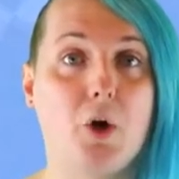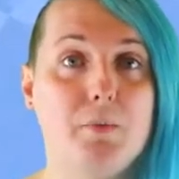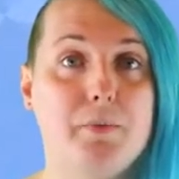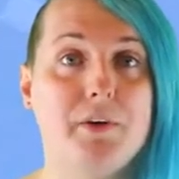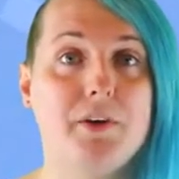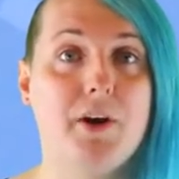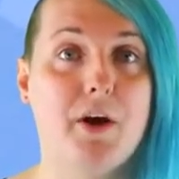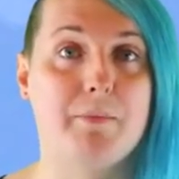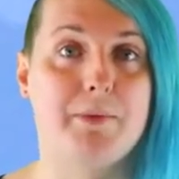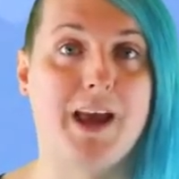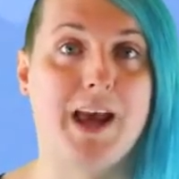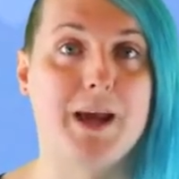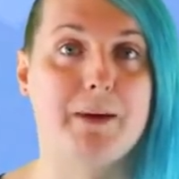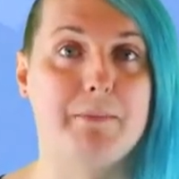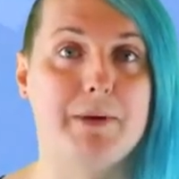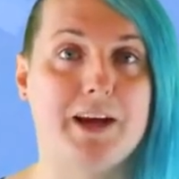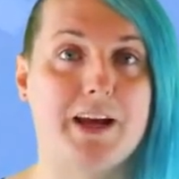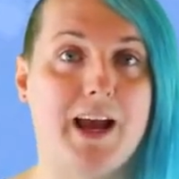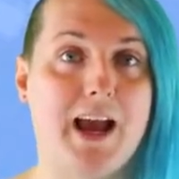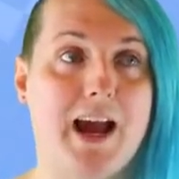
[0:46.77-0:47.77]
opened up
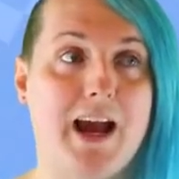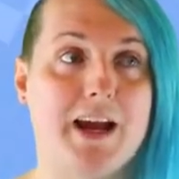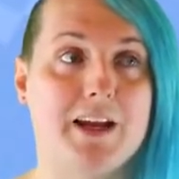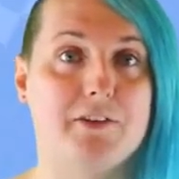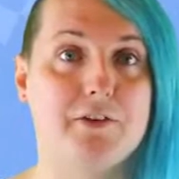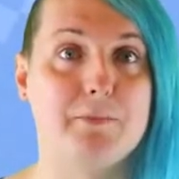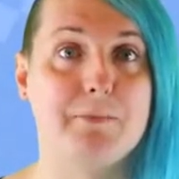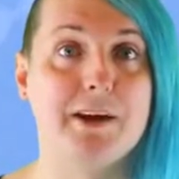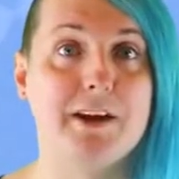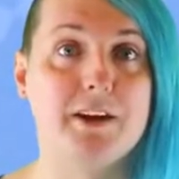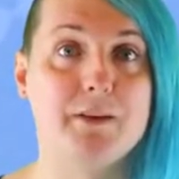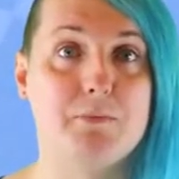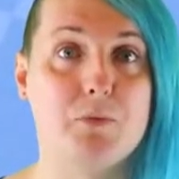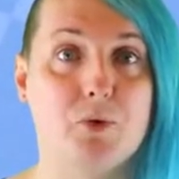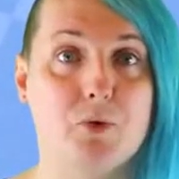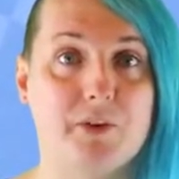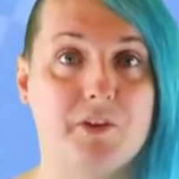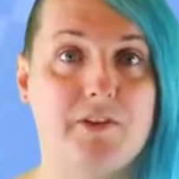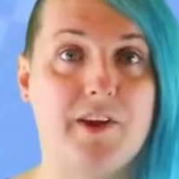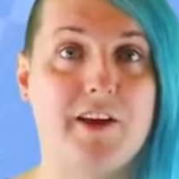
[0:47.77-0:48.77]
gaming and made it
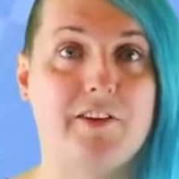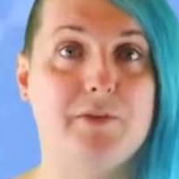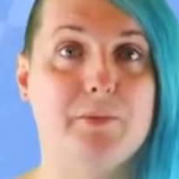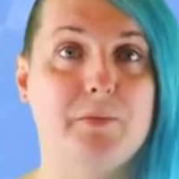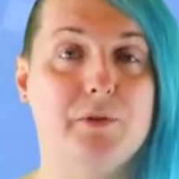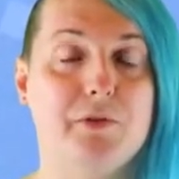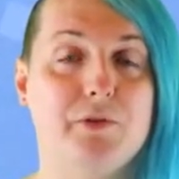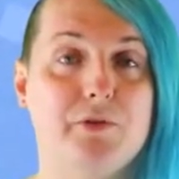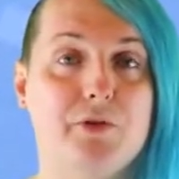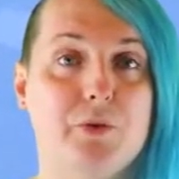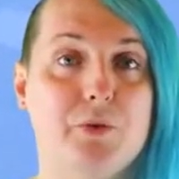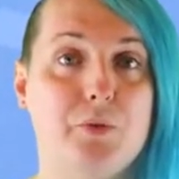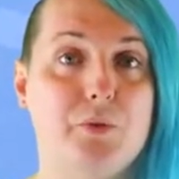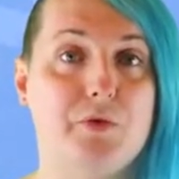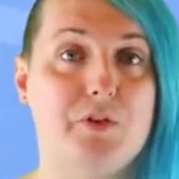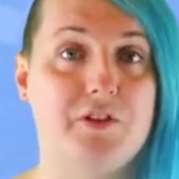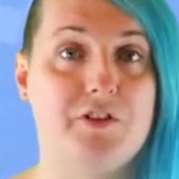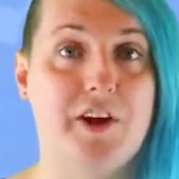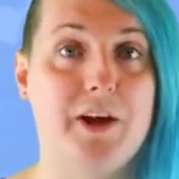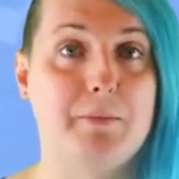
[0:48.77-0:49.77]
more accessible to
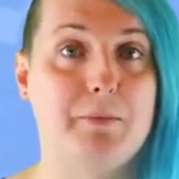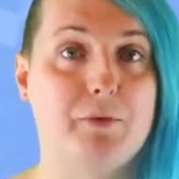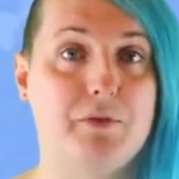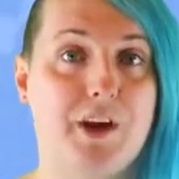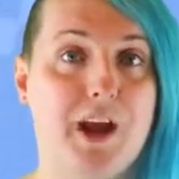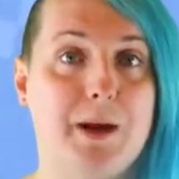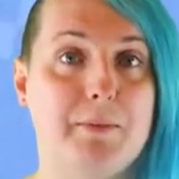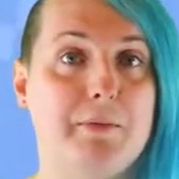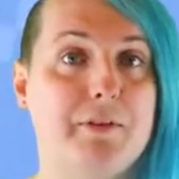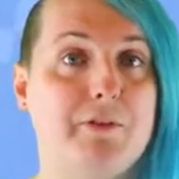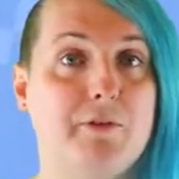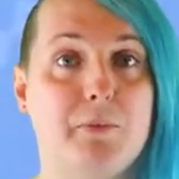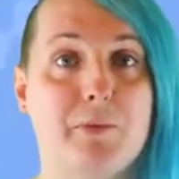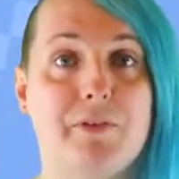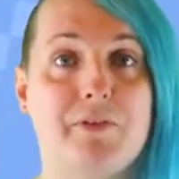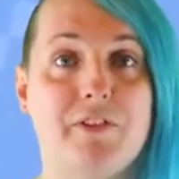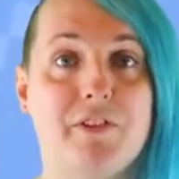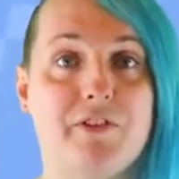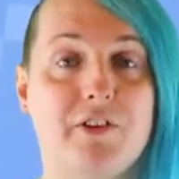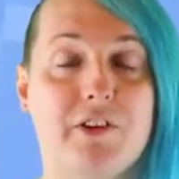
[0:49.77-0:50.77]
disabled gamers
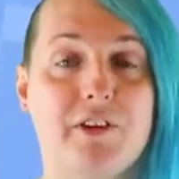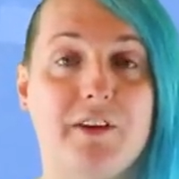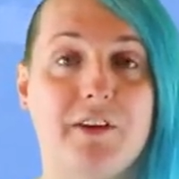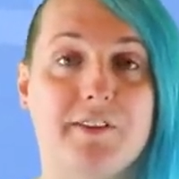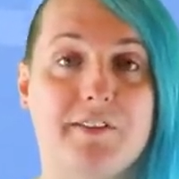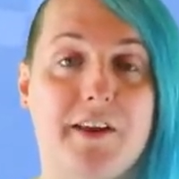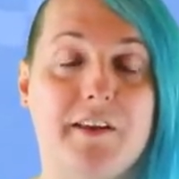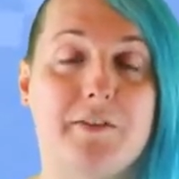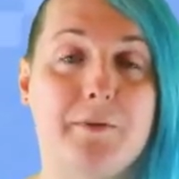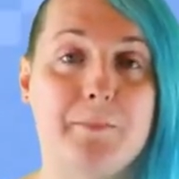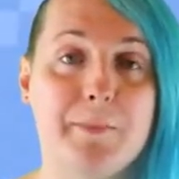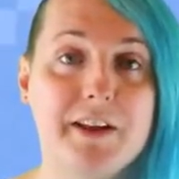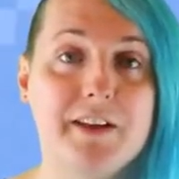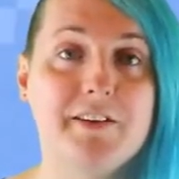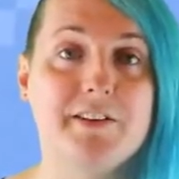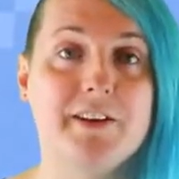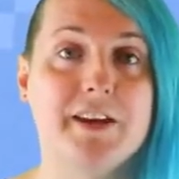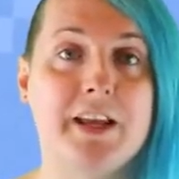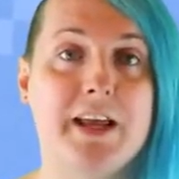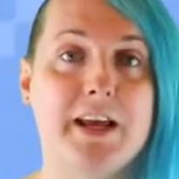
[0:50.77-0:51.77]
with physical
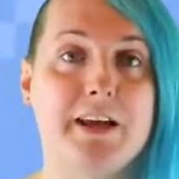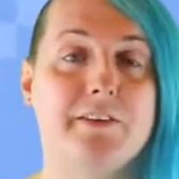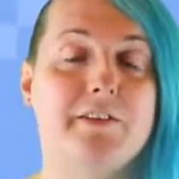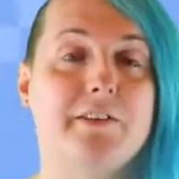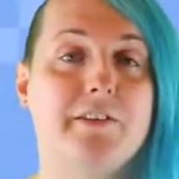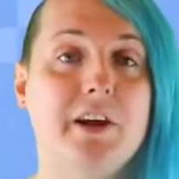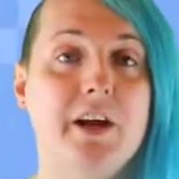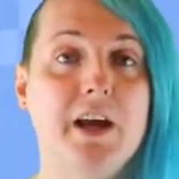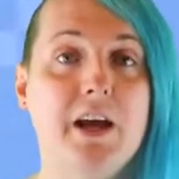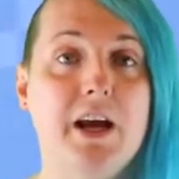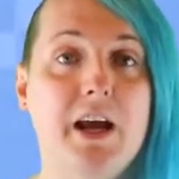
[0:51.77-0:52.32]
accessibility needs,